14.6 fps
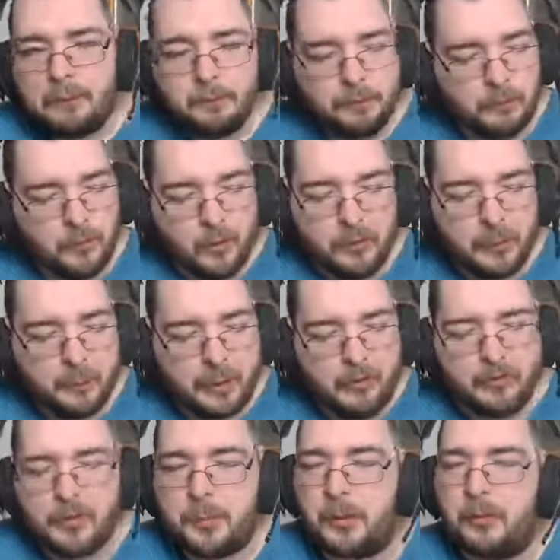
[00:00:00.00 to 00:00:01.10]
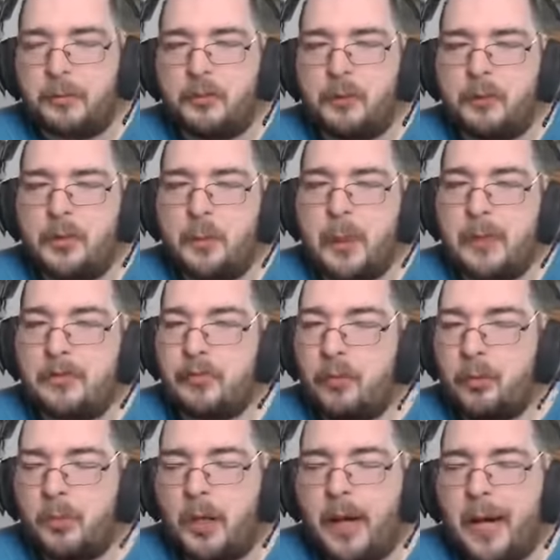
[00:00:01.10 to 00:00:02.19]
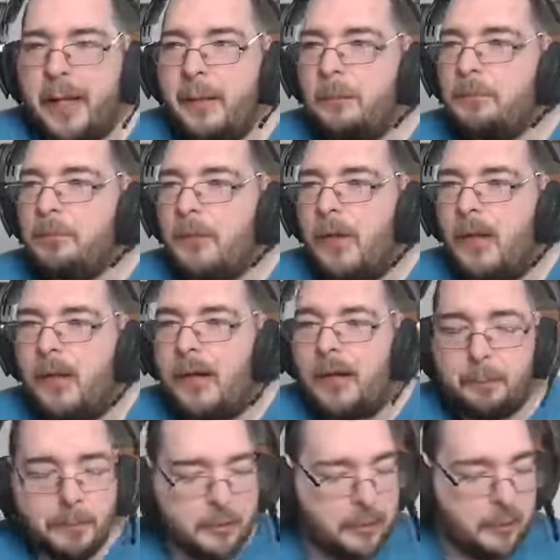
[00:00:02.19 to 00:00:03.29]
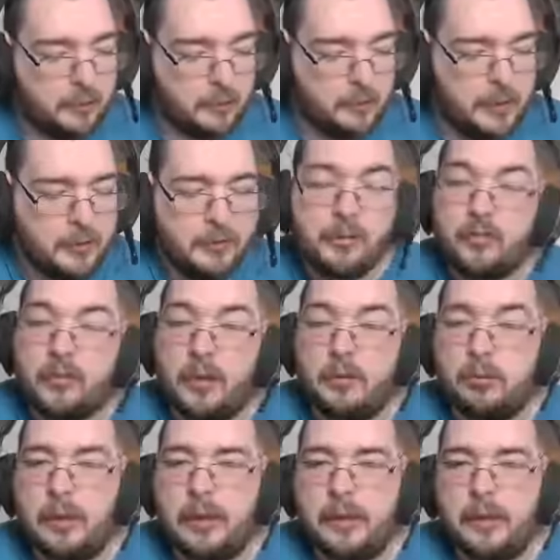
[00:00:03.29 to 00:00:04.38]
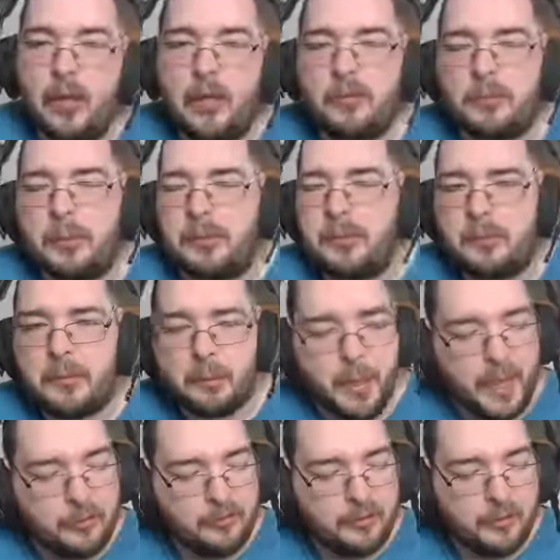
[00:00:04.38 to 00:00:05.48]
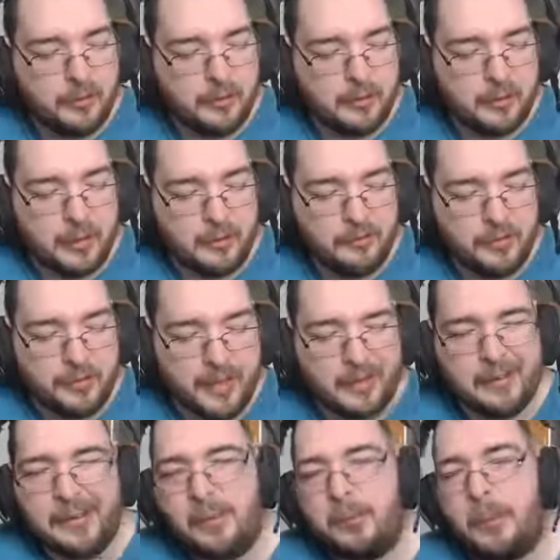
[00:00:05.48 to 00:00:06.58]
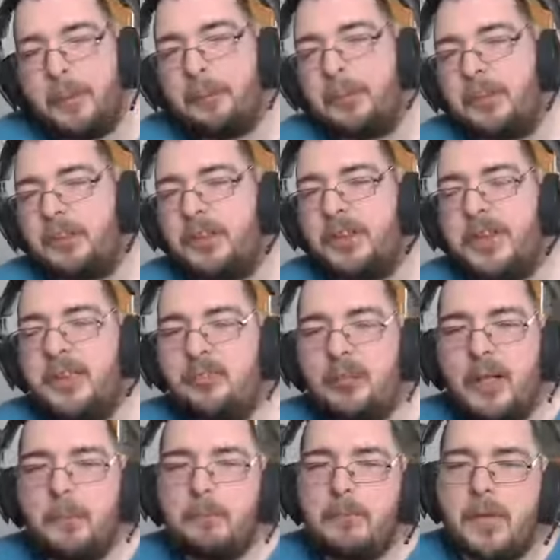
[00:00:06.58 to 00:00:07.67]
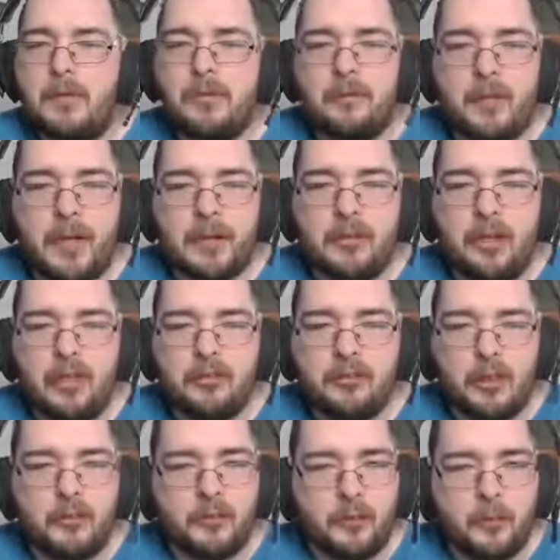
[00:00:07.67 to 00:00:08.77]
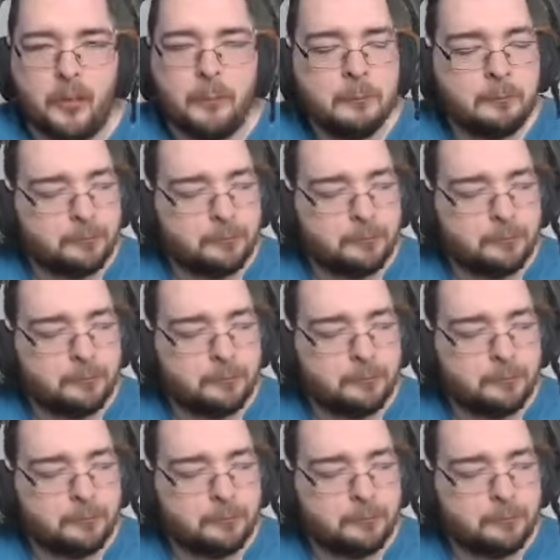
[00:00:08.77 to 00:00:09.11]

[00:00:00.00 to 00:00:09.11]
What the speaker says: not the best, to be honest with you. It's alright, but the mince is really nice, but the pasta lets it down a little bit, but the cheese isn't that nice overall.